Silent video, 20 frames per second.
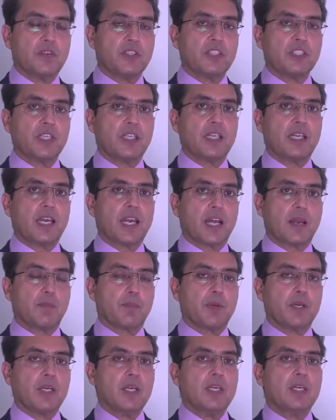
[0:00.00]
which can
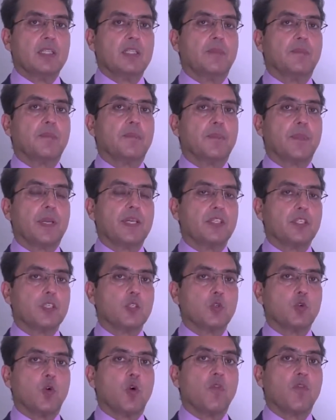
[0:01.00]
help the
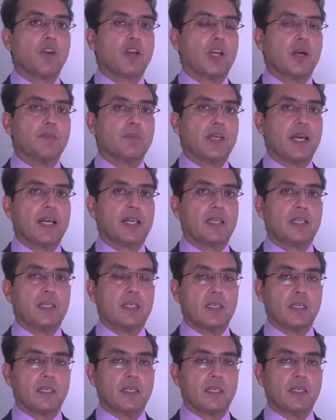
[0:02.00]
patient to overcome that